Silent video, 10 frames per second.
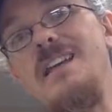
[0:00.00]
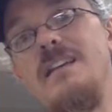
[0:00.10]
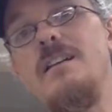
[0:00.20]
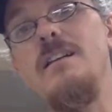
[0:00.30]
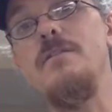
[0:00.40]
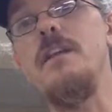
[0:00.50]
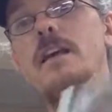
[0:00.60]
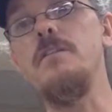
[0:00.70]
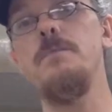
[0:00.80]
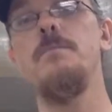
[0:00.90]
in of
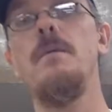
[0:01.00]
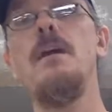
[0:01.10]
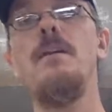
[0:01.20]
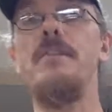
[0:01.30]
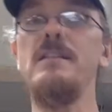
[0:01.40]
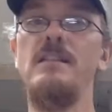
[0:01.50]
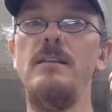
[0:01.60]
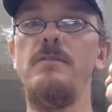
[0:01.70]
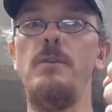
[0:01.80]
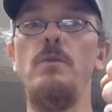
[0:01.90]
nails. This
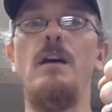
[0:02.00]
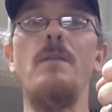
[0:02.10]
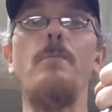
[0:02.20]
gives you a